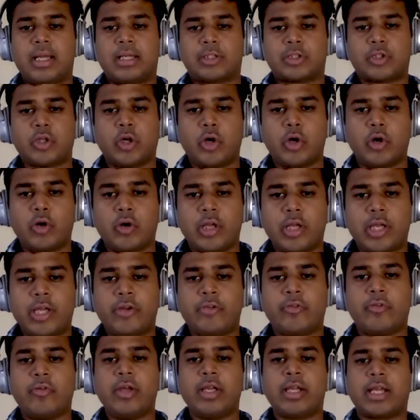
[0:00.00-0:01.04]
So
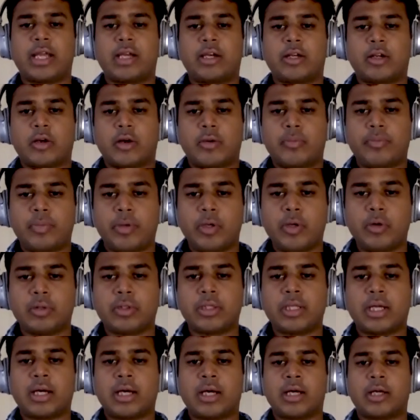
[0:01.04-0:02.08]
if we can compute
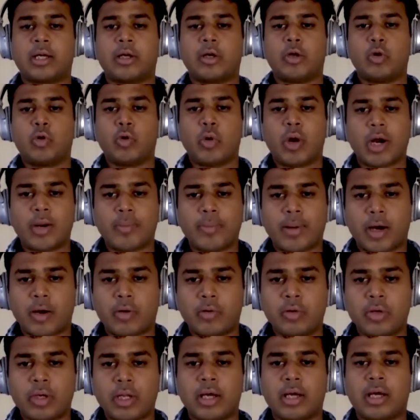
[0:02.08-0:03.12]
the lower
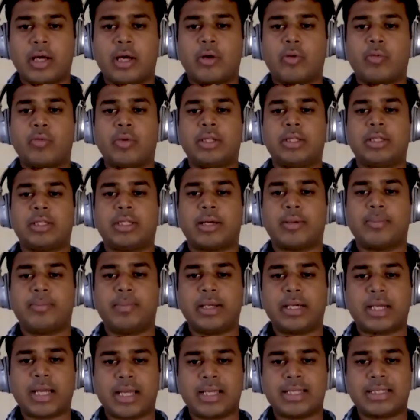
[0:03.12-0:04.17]
bound with the
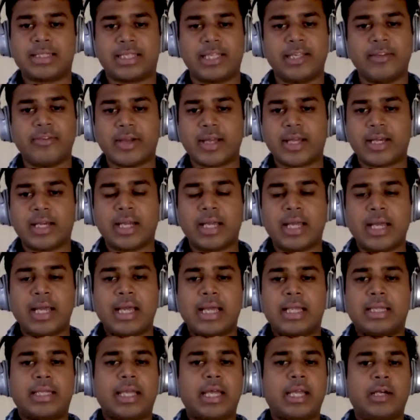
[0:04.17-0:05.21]
beta is given,
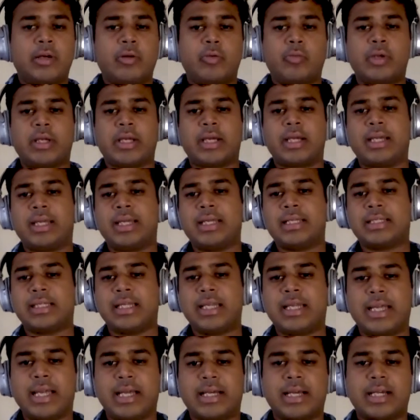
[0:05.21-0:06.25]
then we can
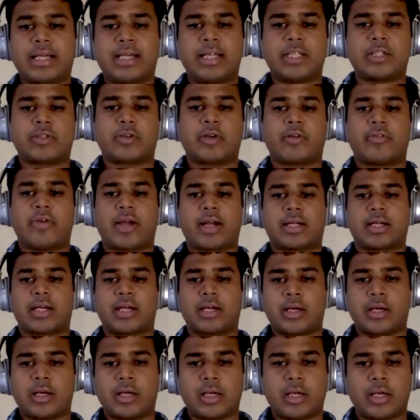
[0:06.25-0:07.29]
easily get a t-square
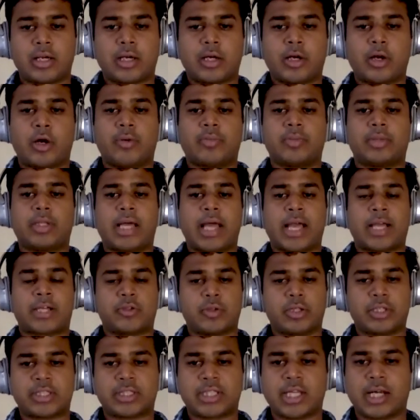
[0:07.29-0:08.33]
factor of the
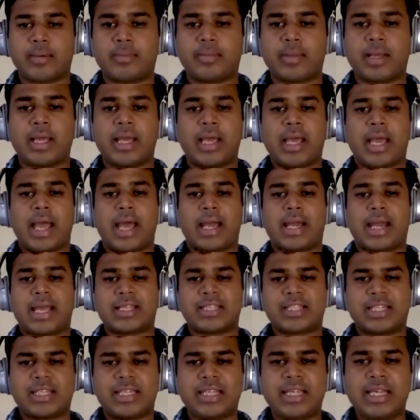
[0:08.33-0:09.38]
actual sum. And
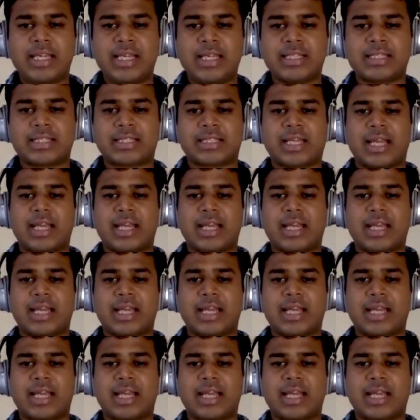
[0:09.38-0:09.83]
as t is